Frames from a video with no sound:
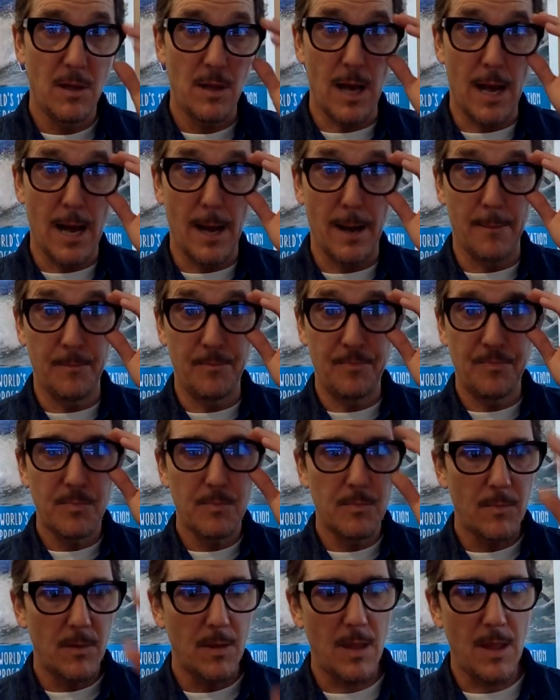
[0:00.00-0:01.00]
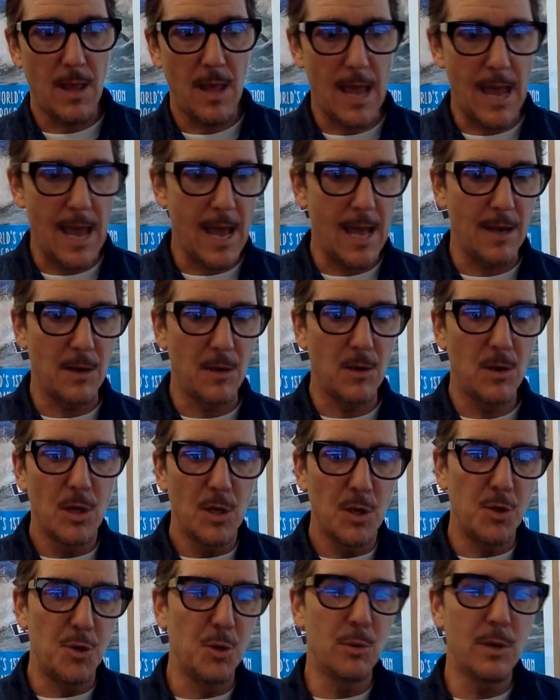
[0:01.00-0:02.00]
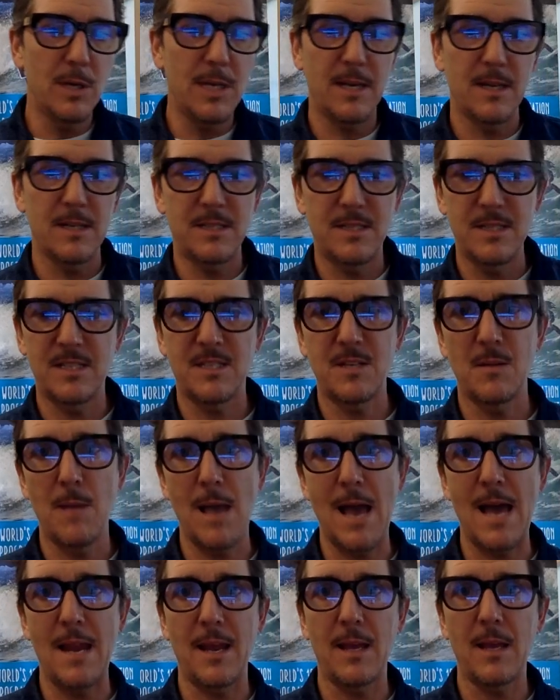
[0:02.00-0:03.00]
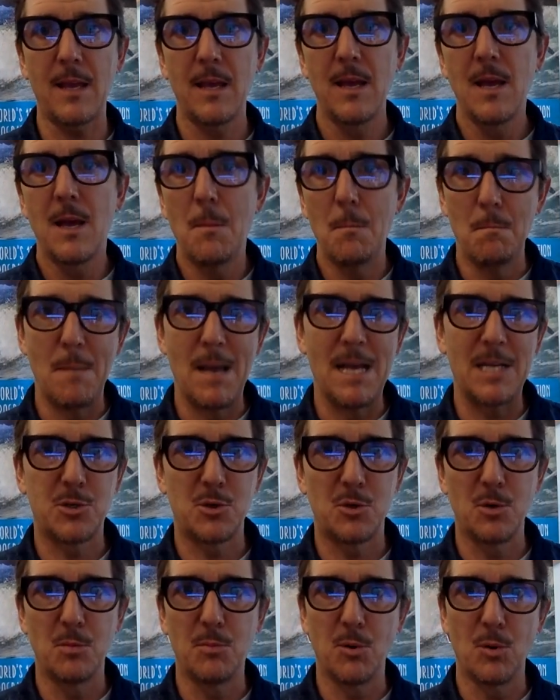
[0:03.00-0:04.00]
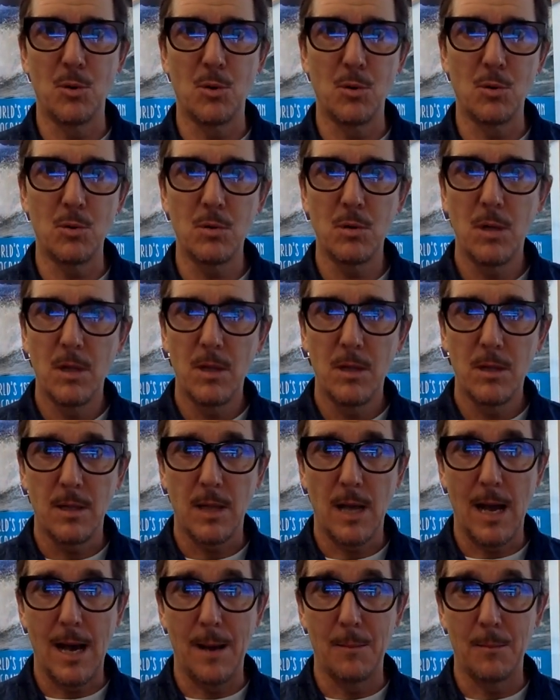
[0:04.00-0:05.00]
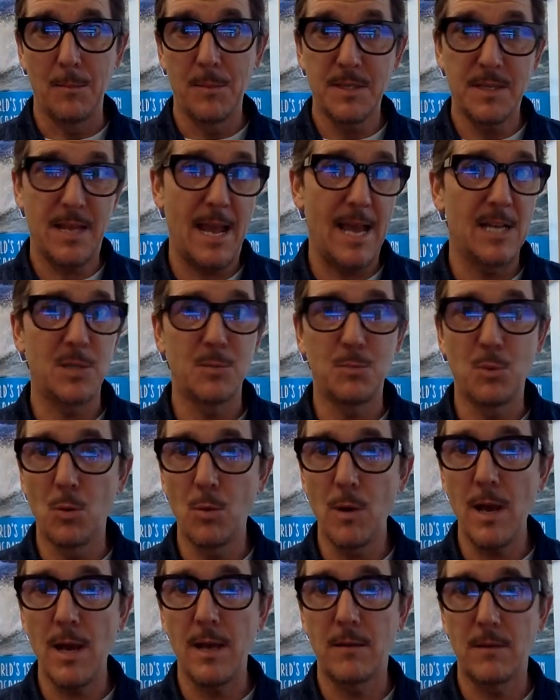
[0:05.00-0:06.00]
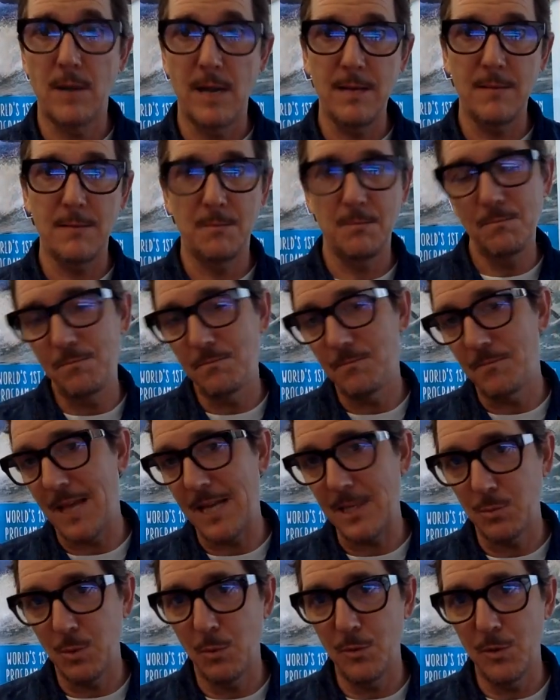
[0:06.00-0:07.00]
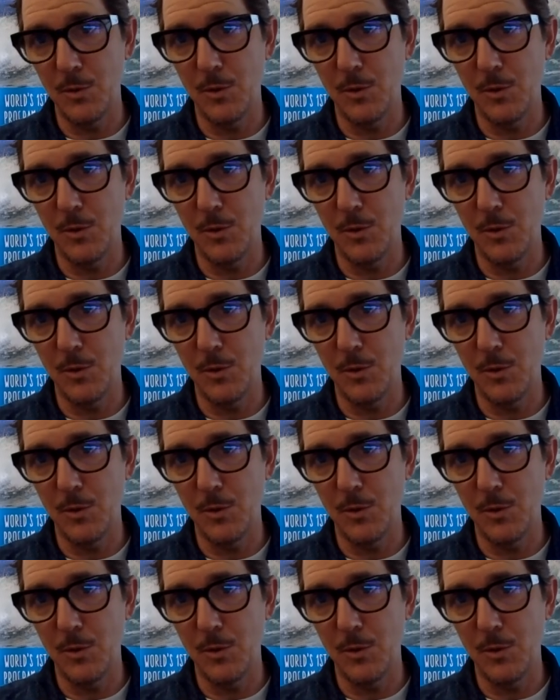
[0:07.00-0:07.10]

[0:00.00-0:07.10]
and do it in a systematic, measurable, tangible way, right? And that's what we're